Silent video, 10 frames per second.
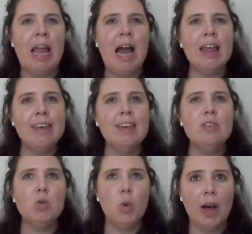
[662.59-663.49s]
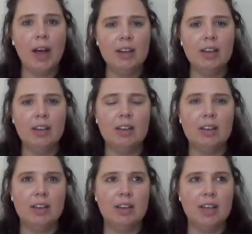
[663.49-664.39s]
I think it's quite
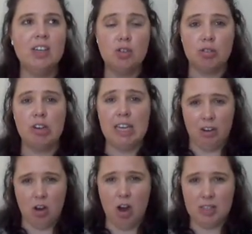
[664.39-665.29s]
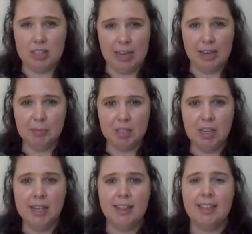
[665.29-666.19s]
a, an intriguing concept
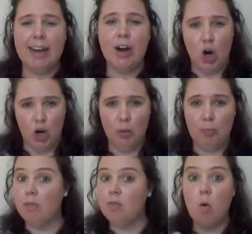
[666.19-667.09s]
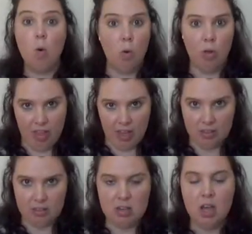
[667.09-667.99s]
that hope of all
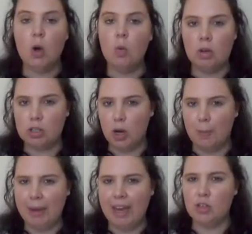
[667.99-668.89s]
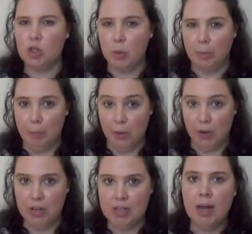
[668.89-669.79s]
things was compared to a
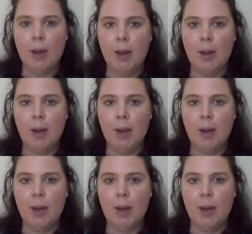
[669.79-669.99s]
bird.